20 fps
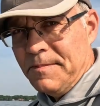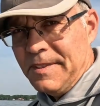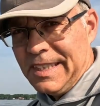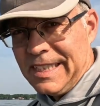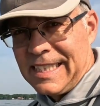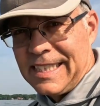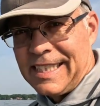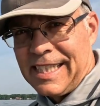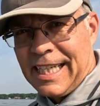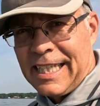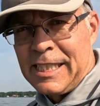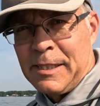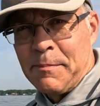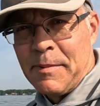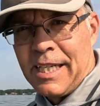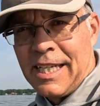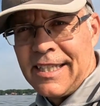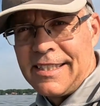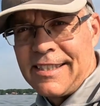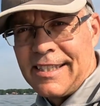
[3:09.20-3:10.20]
6
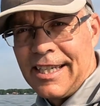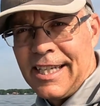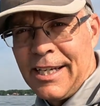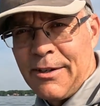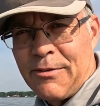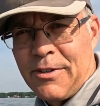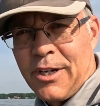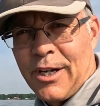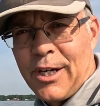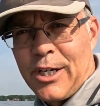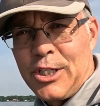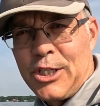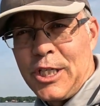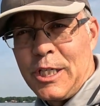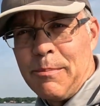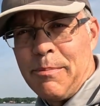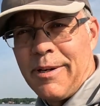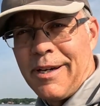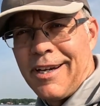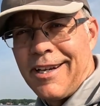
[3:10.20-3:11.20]
minutes in, I've caught a
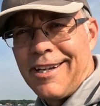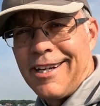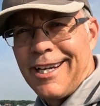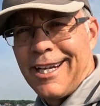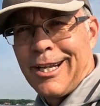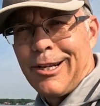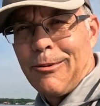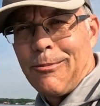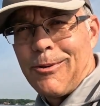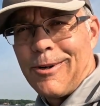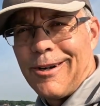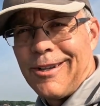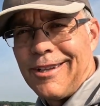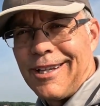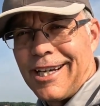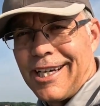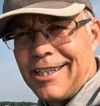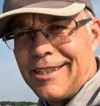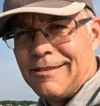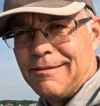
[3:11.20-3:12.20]
sheephead and a
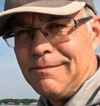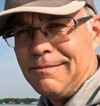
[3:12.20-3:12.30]
walleye.